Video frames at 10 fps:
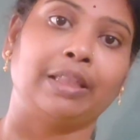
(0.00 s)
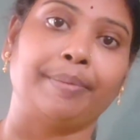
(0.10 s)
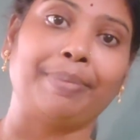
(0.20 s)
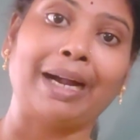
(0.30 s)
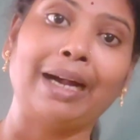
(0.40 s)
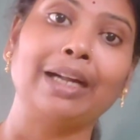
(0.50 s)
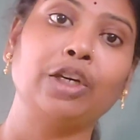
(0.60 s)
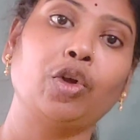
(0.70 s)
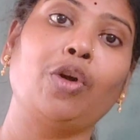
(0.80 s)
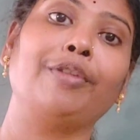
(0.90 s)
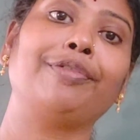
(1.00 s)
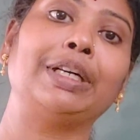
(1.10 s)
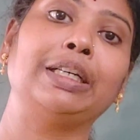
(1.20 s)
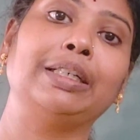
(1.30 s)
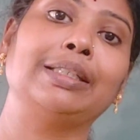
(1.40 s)
The part of
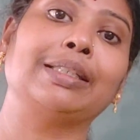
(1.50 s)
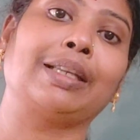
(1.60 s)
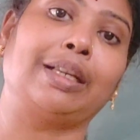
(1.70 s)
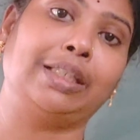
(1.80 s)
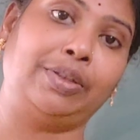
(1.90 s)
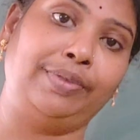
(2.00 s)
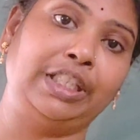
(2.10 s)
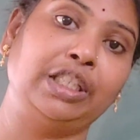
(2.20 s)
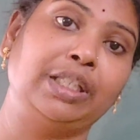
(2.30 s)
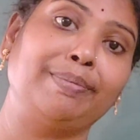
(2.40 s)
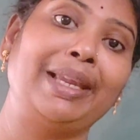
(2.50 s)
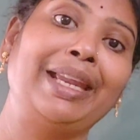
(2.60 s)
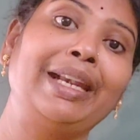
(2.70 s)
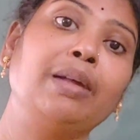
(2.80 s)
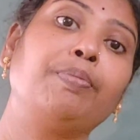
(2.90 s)
Earth's crust which is
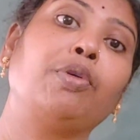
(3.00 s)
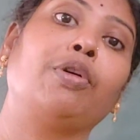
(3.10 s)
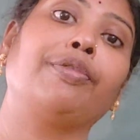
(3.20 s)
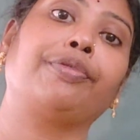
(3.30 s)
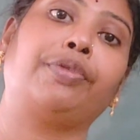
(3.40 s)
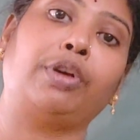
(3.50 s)
made up of